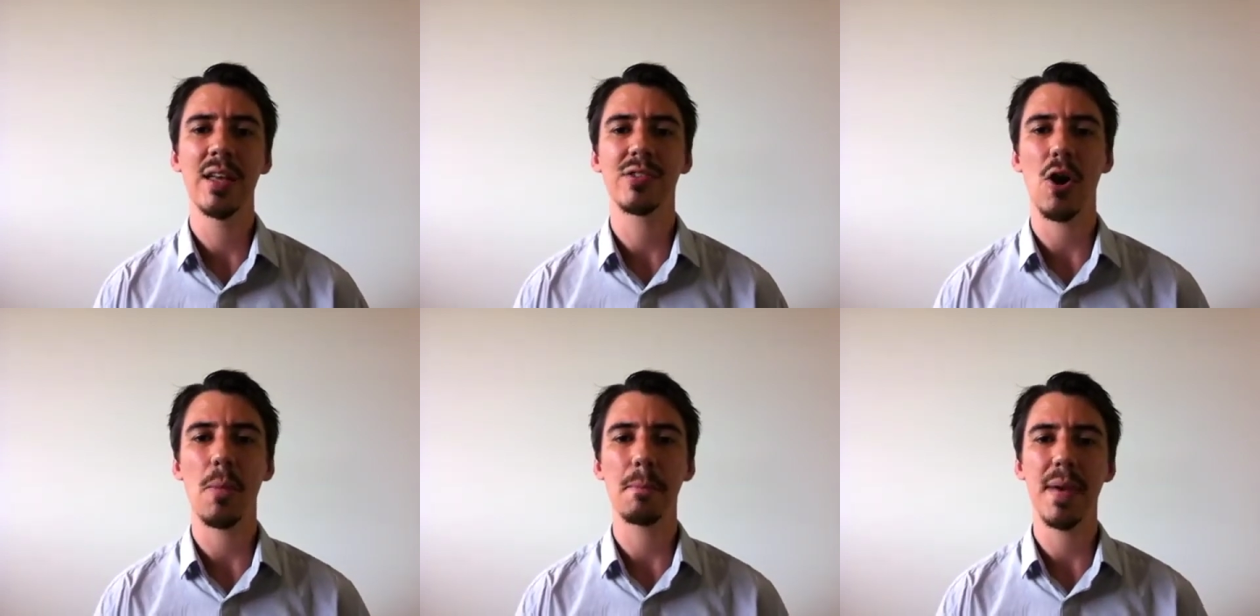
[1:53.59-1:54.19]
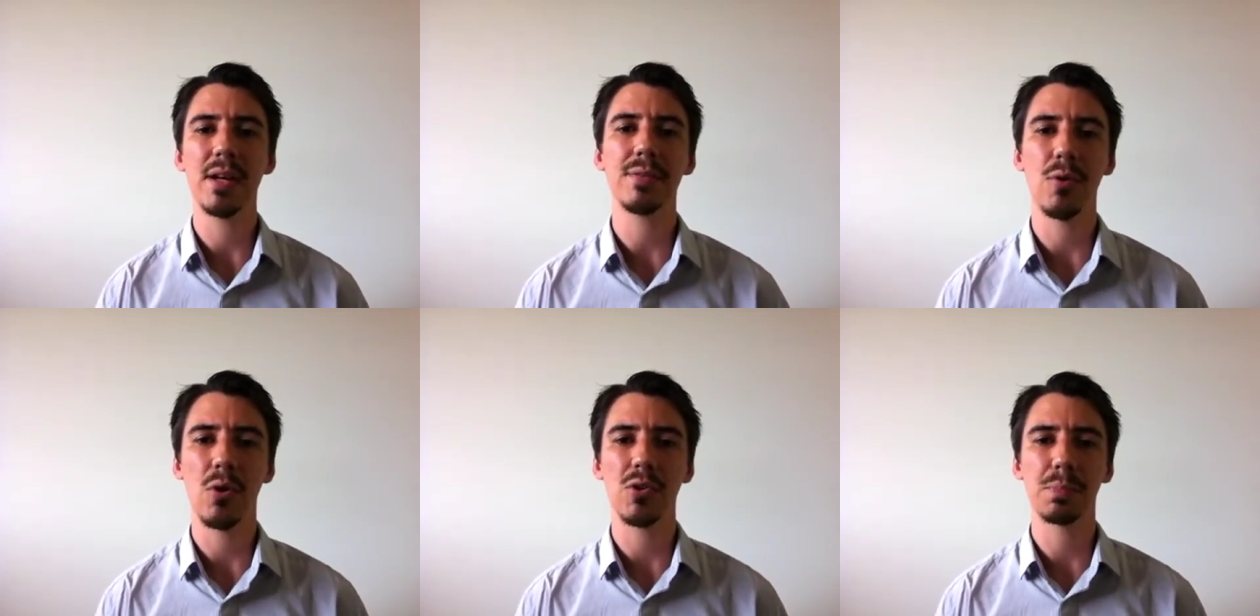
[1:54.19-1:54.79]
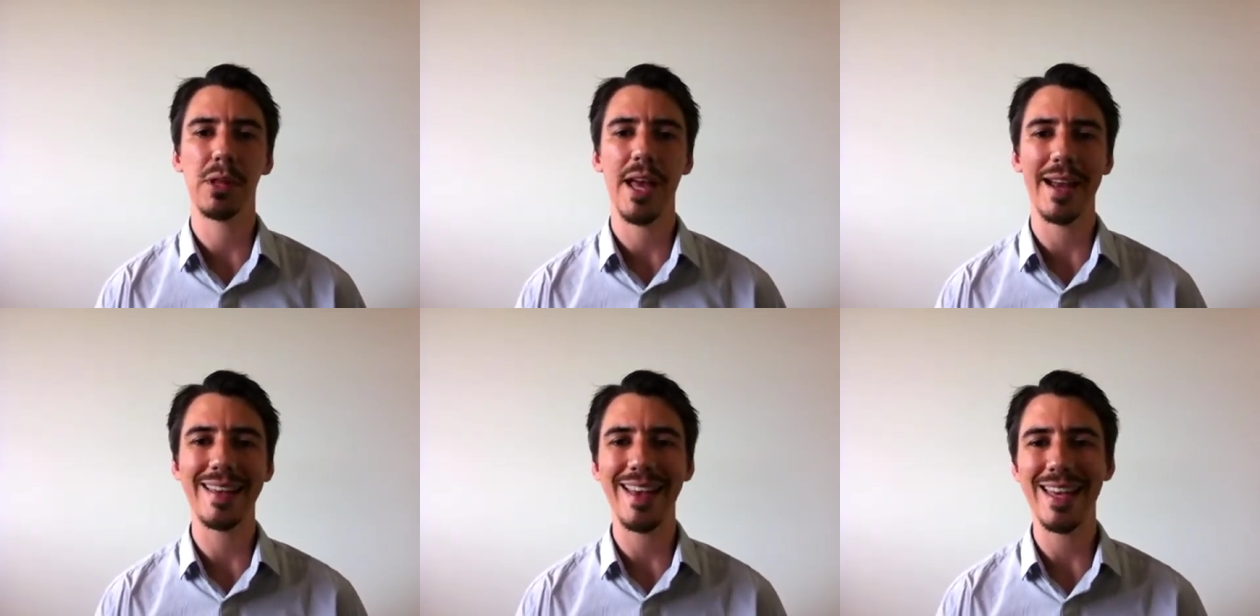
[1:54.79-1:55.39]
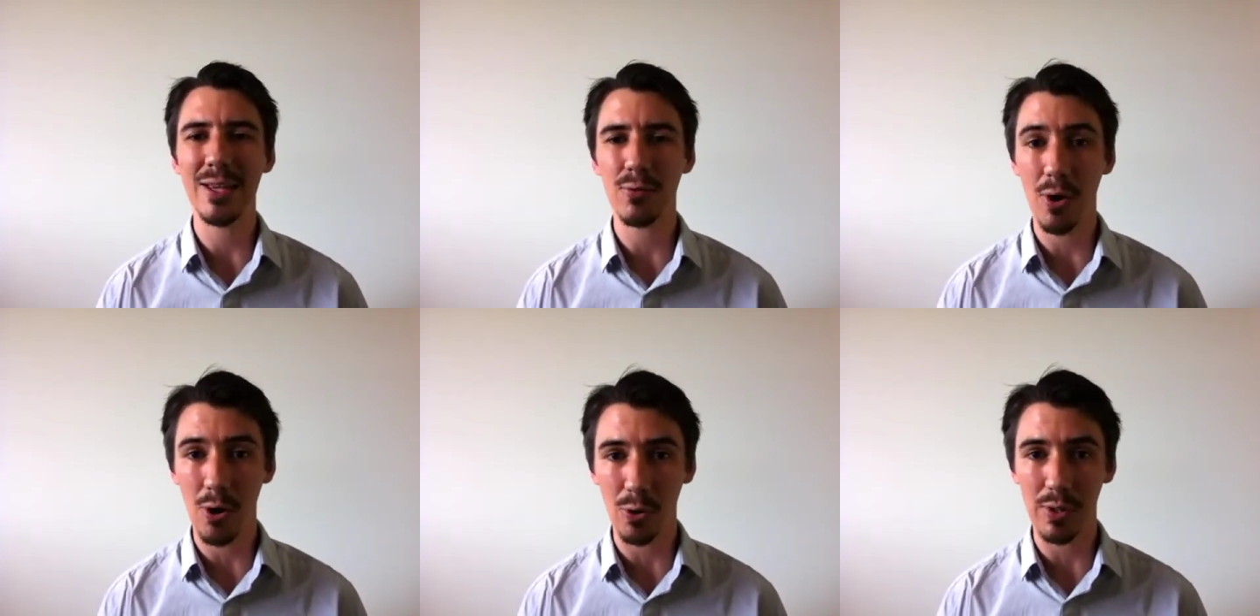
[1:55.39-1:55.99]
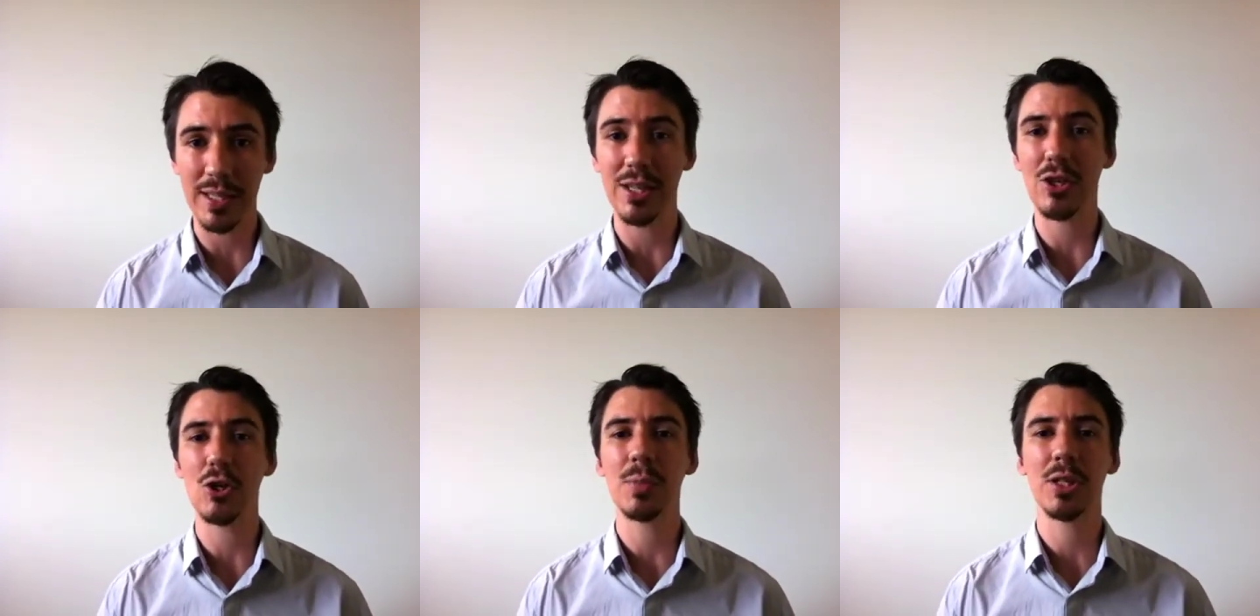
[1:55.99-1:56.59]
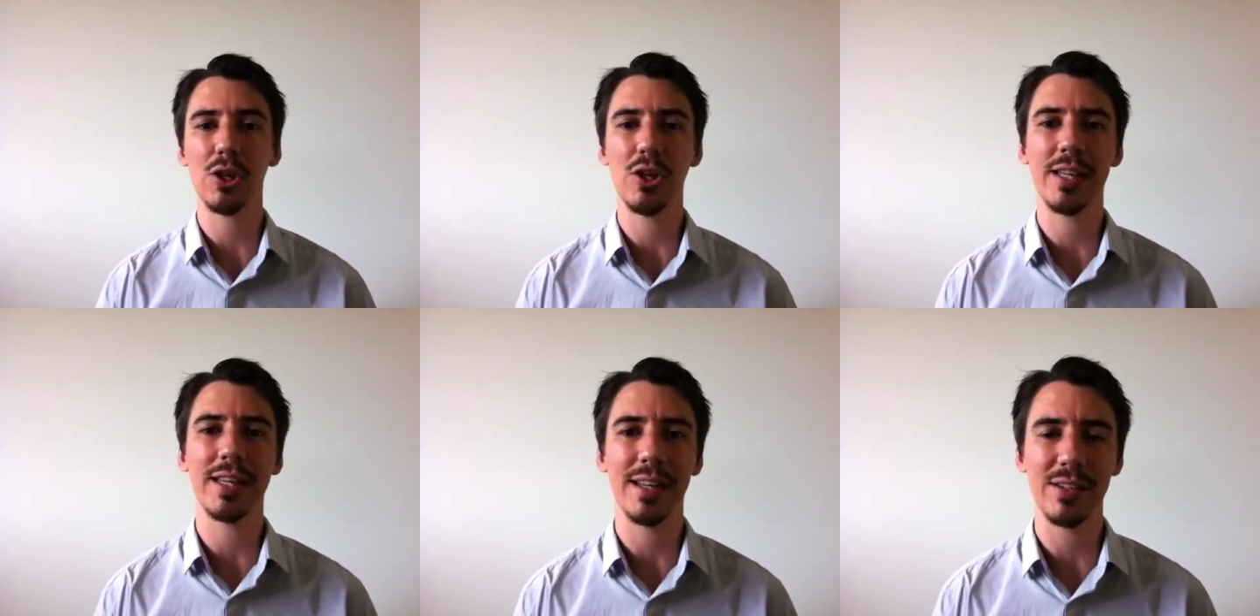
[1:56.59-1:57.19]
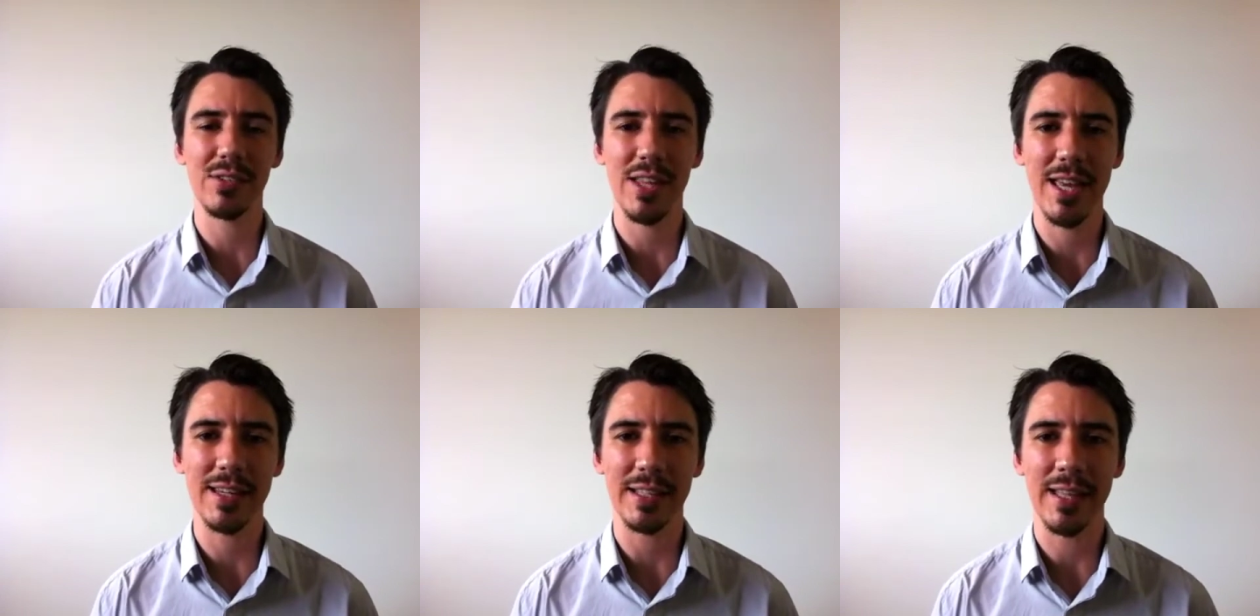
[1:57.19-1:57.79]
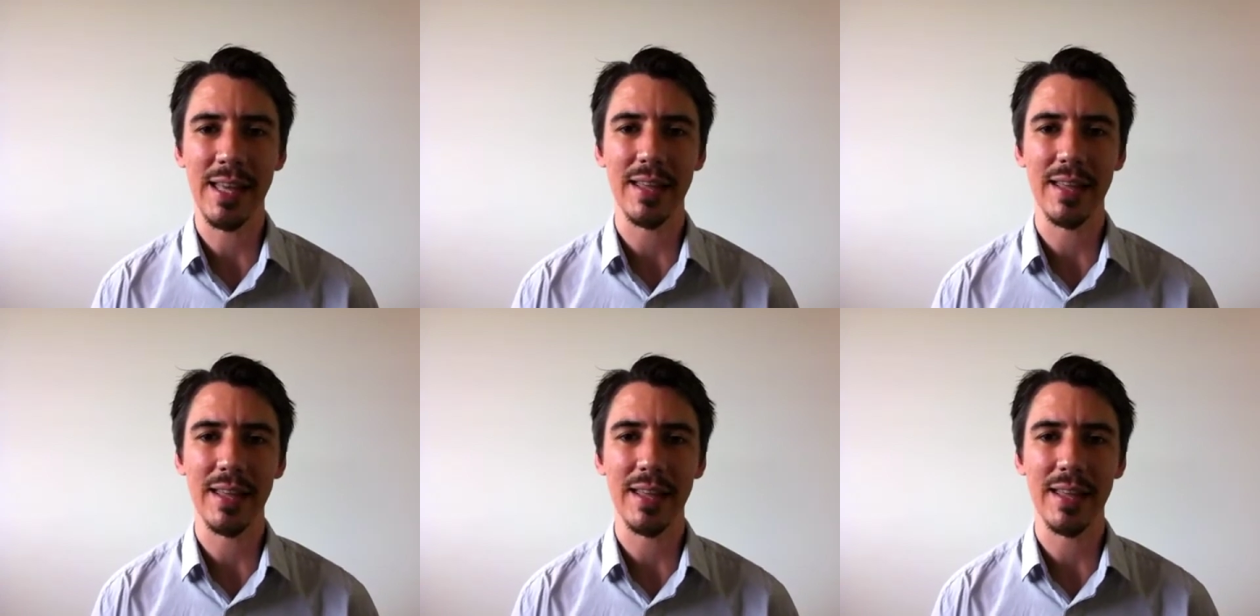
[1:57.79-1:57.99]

So metaphors play a key role in human learning and understanding.